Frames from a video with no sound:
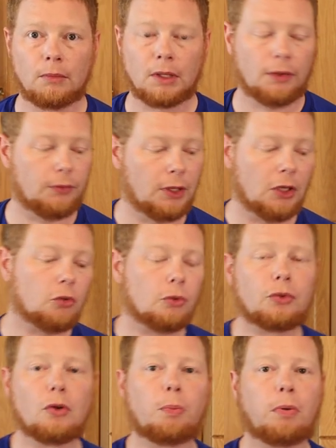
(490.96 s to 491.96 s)
If these were
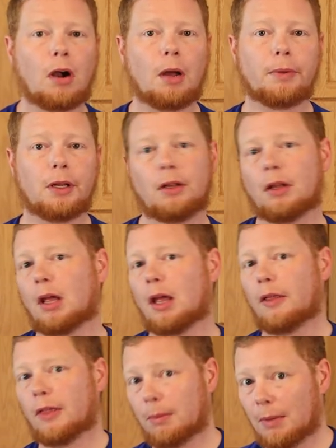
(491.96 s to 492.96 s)
so prominent,
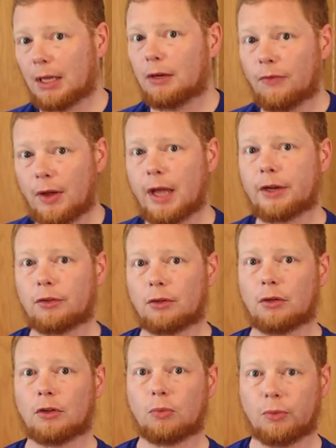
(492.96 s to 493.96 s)
then
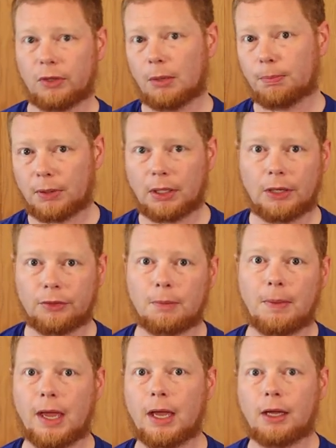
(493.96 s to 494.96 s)
manufacturers, when they print out the
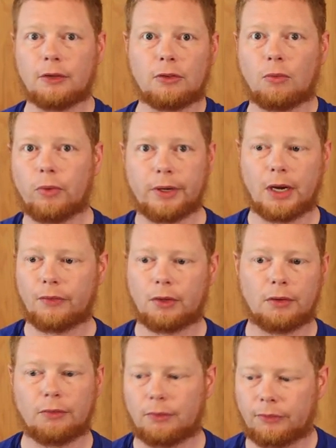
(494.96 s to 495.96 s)
bags of
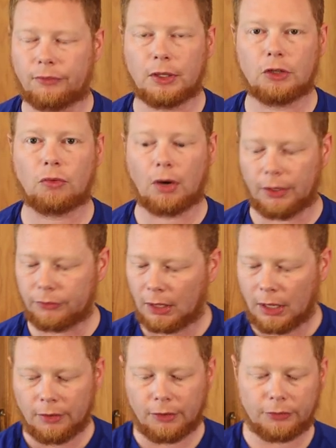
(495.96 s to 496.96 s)
whatever, French fries,
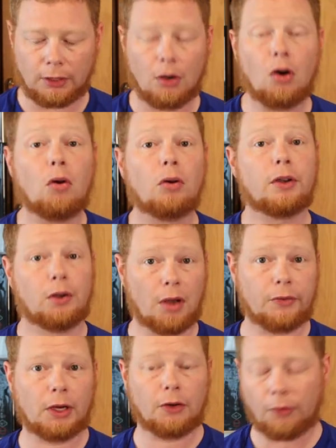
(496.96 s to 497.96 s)
they'll say, oh, you
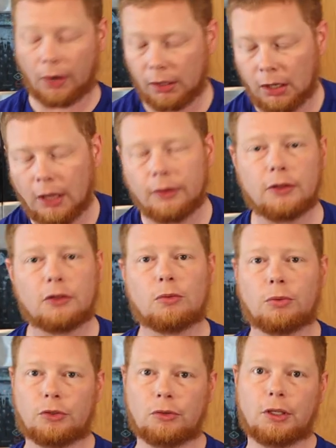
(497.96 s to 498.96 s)
have an air fryer? This is
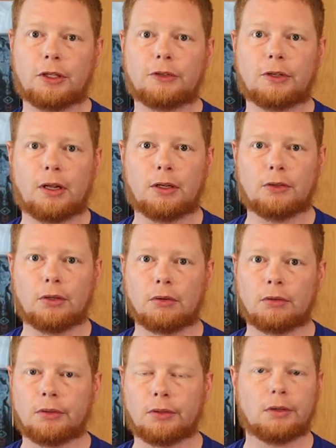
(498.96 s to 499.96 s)
what you need to set it
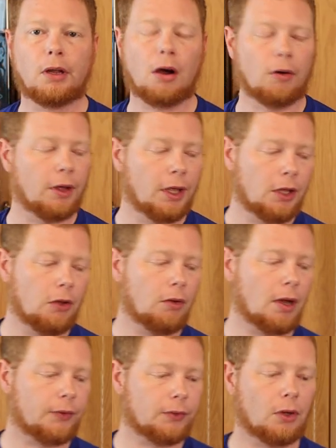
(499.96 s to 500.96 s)
to. No, you
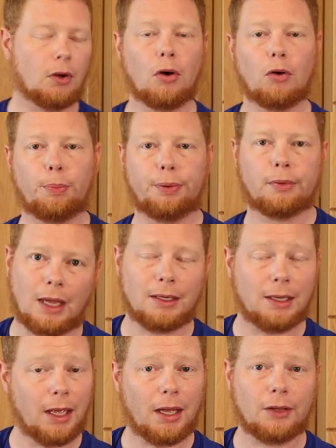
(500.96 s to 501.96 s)
have to hope and
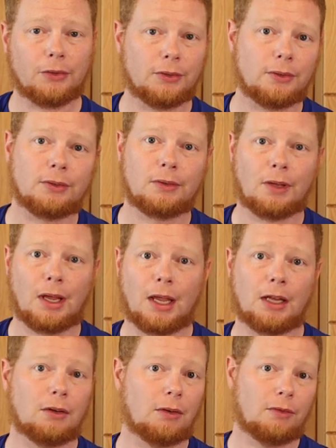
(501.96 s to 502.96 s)
guess
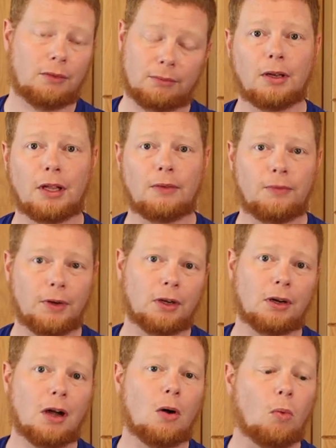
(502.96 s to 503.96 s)
and
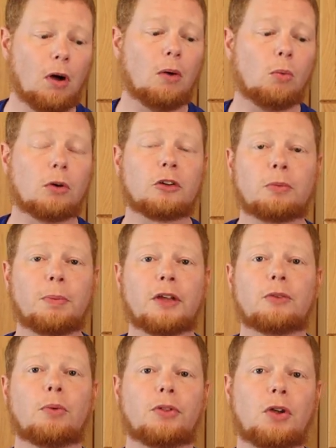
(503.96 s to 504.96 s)
figure out what works
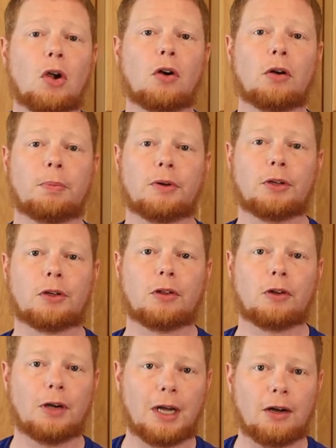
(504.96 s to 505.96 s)
best with your
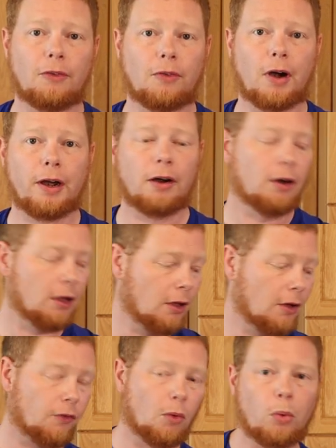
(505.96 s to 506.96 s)
particular air fryer
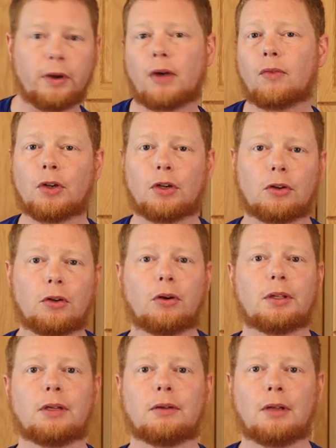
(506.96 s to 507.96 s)
for whatever you're
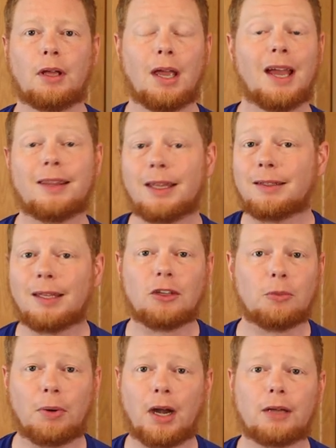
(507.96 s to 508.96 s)
cooking. And that
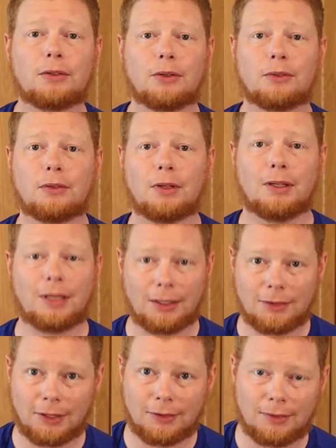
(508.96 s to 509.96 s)
takes practice, and that
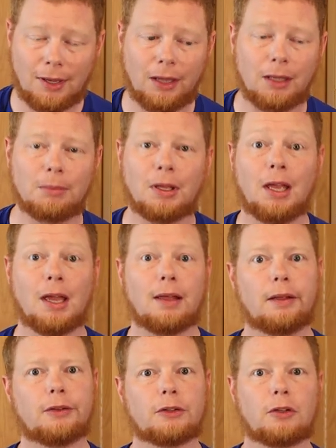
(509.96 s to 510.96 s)
takes time, and
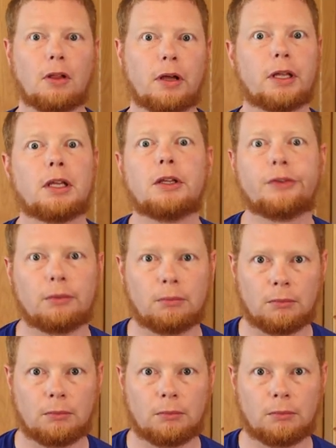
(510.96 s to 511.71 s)
that takes a lot of heat.